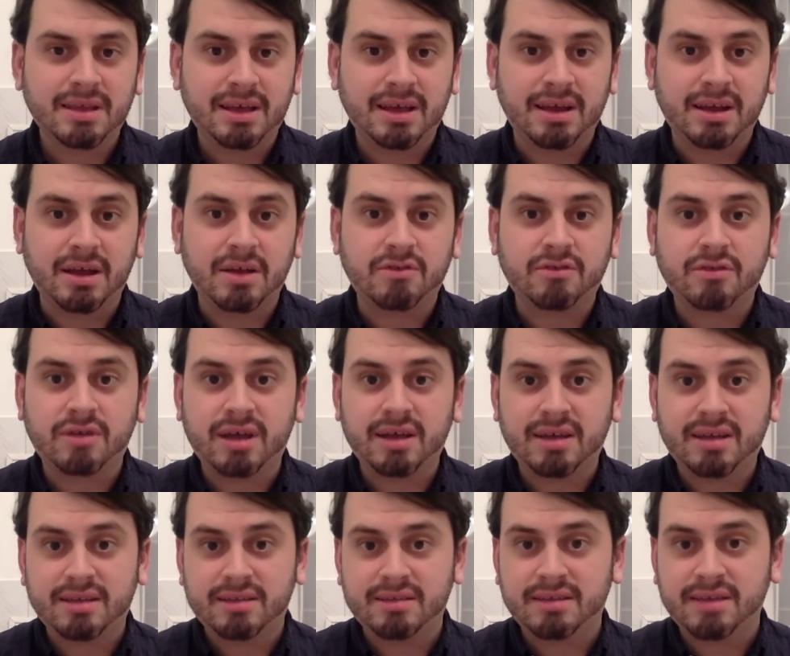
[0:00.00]
and I'll try
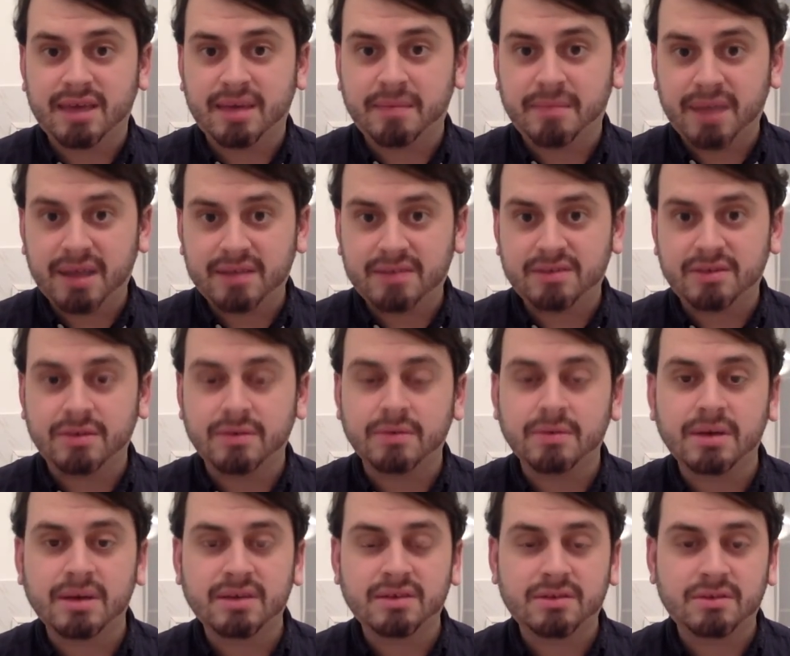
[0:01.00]
to get back to you
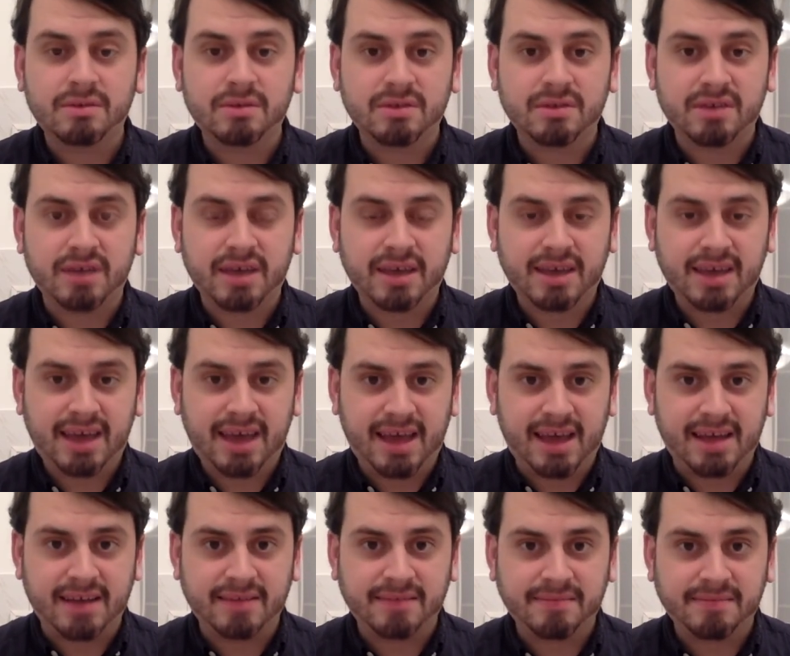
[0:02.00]
as soon as I
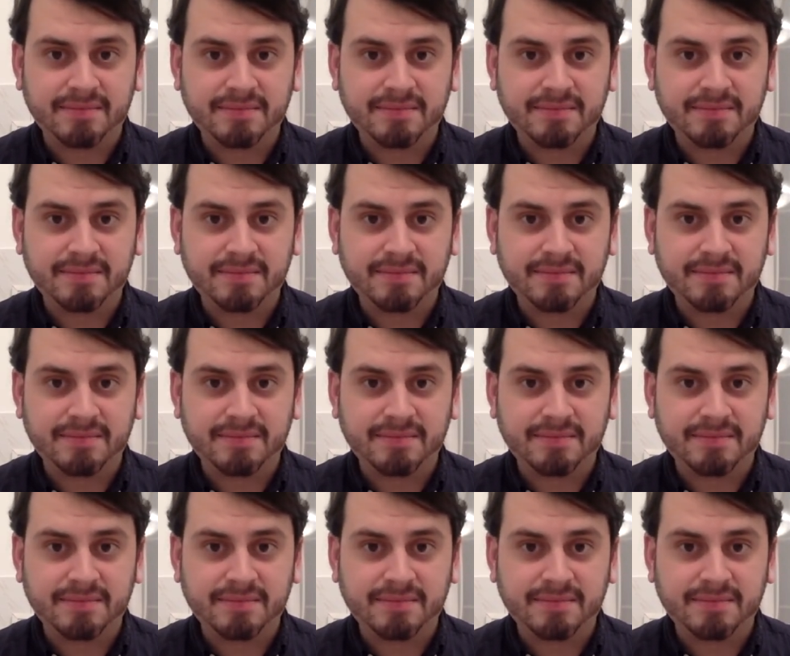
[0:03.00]
can.